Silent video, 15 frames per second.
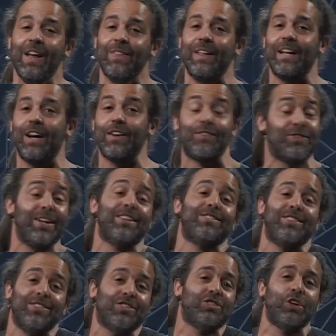that uh, sticks
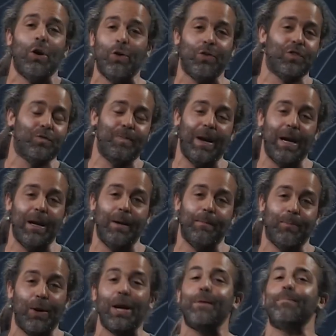and stones may
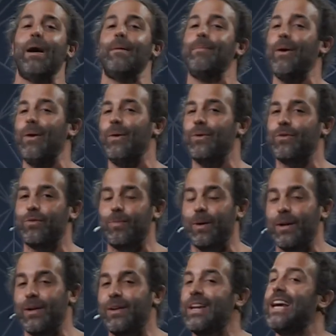break my bones,
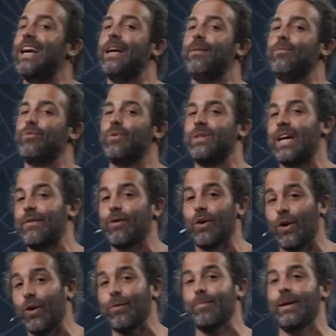but names will never
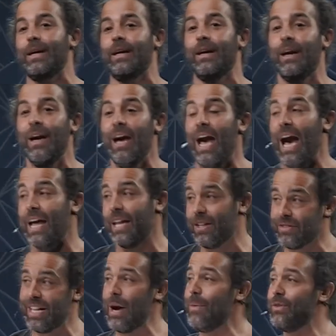hurt me.
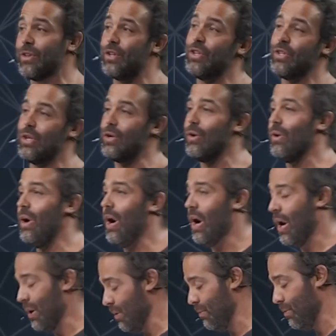And that was a good little,
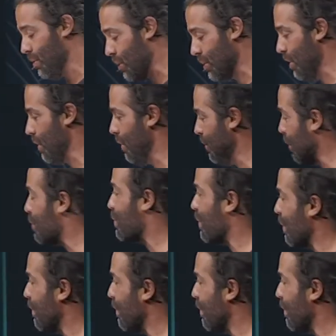uh, good little nursery